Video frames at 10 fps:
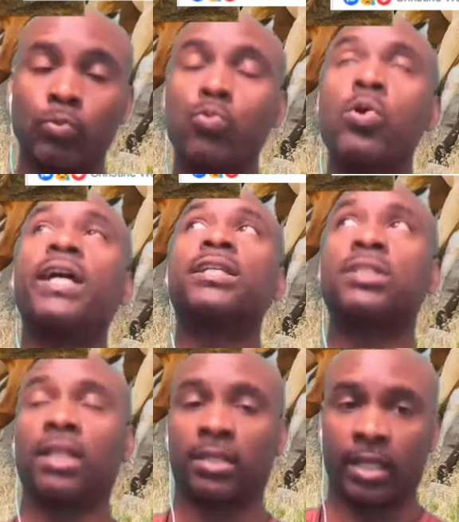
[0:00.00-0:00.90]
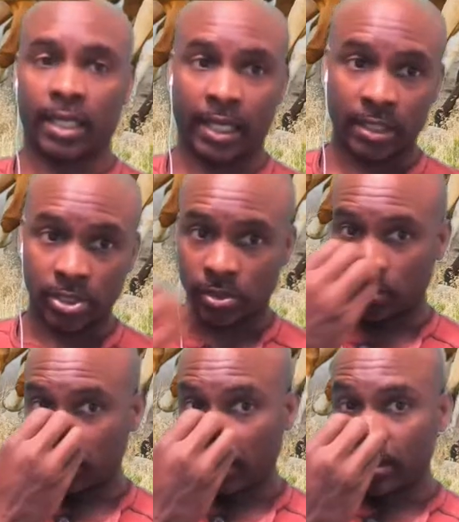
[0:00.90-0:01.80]
Wish that they had you.
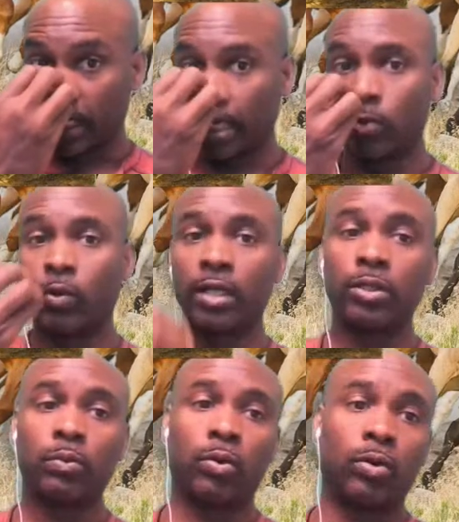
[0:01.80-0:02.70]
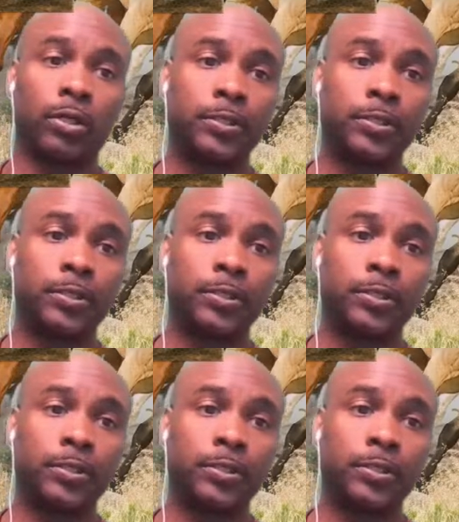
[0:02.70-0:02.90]
They'd have won the war.